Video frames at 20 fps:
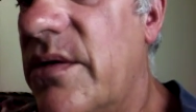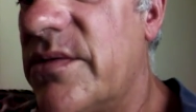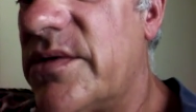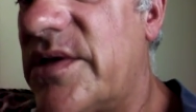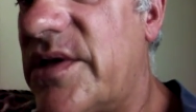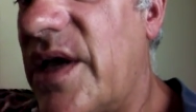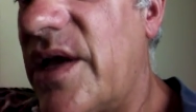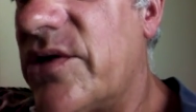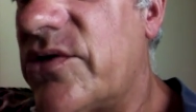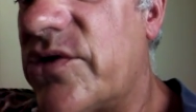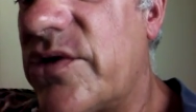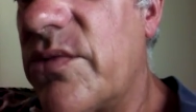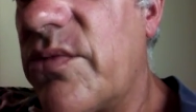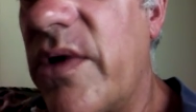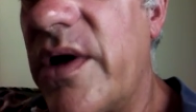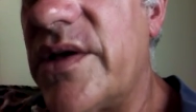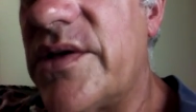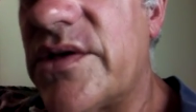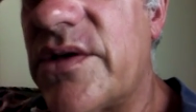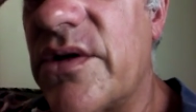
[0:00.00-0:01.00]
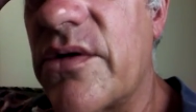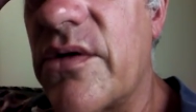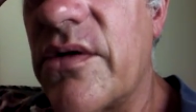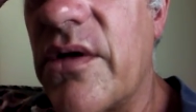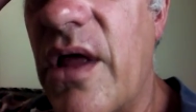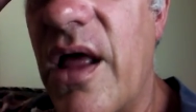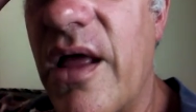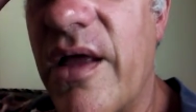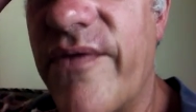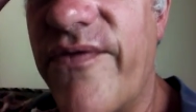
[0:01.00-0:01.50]
It was sad she wasted her
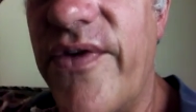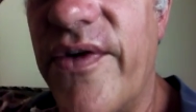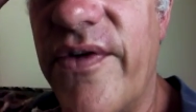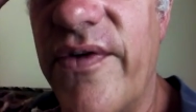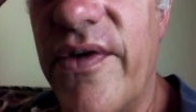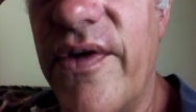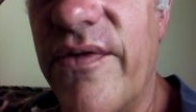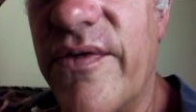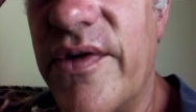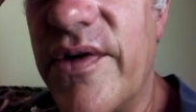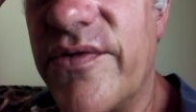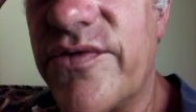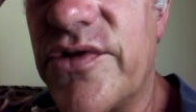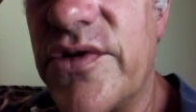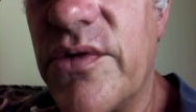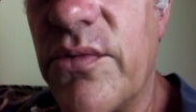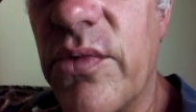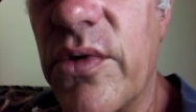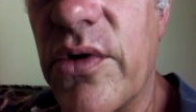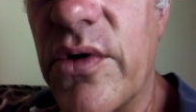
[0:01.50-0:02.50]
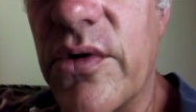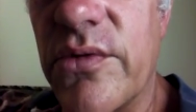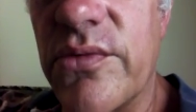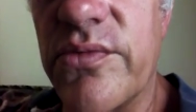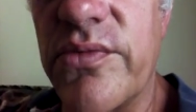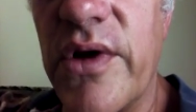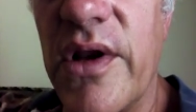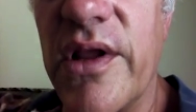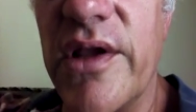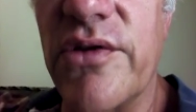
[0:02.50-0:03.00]
life, even if she were
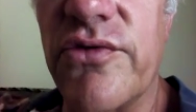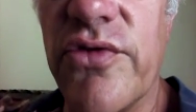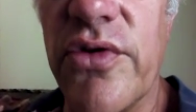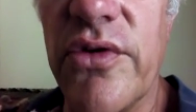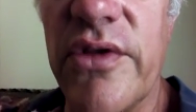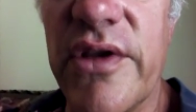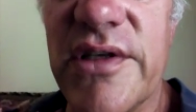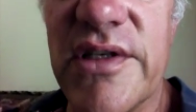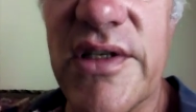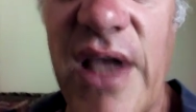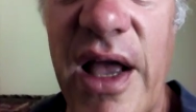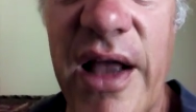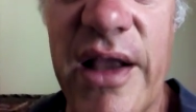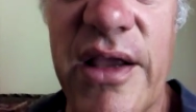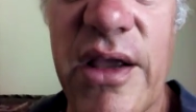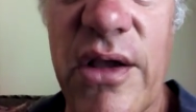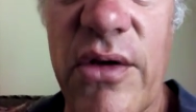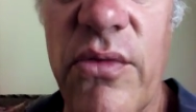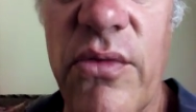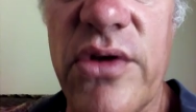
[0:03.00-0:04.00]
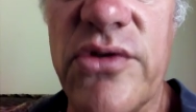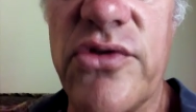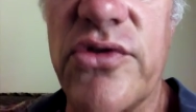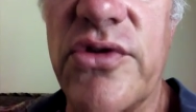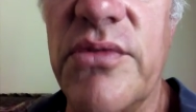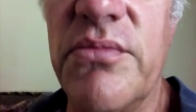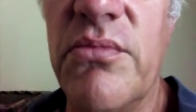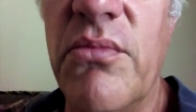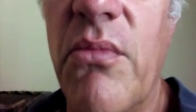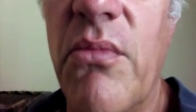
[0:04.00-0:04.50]
really truly psychic, which
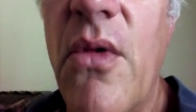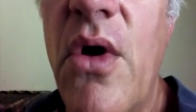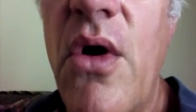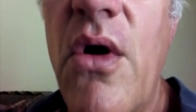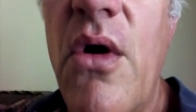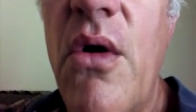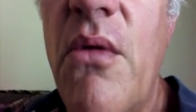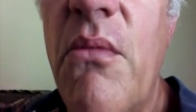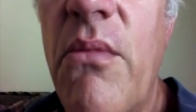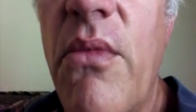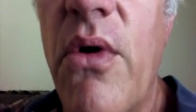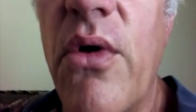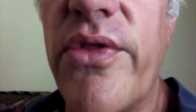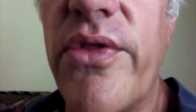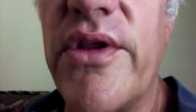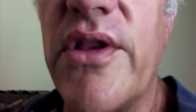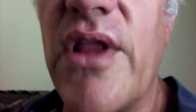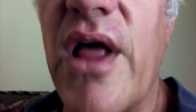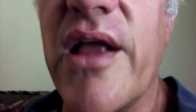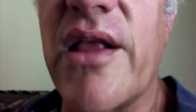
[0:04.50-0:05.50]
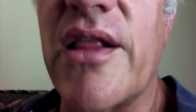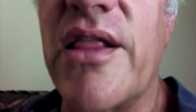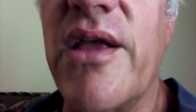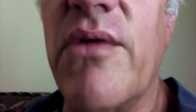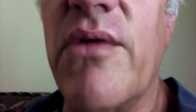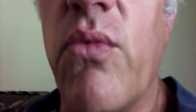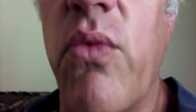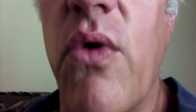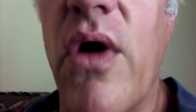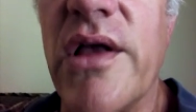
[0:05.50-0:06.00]
she more than
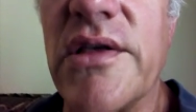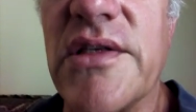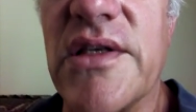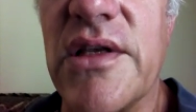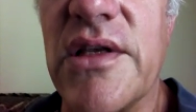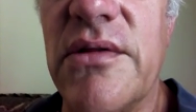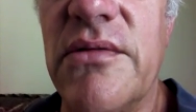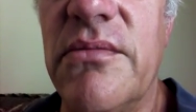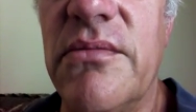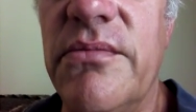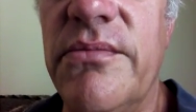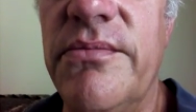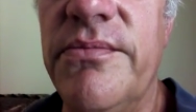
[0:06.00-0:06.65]
likely wasn't.